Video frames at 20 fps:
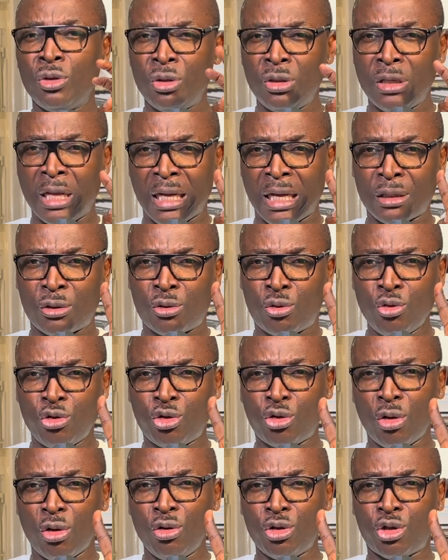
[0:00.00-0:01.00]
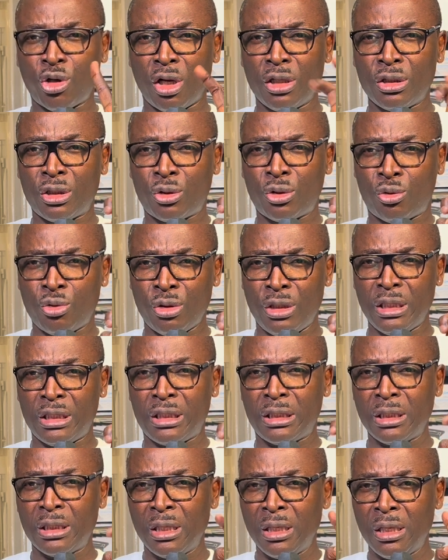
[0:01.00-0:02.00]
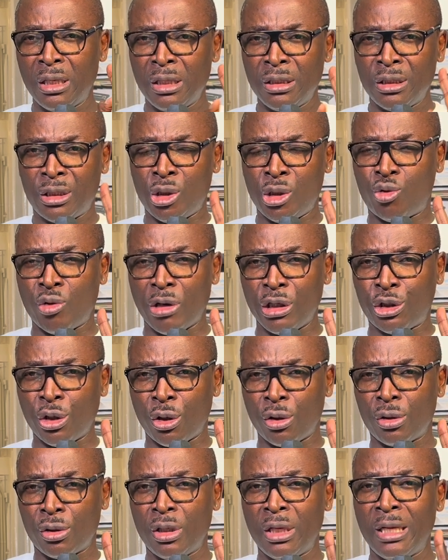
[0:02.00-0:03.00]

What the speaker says: There are two solutions to this situation.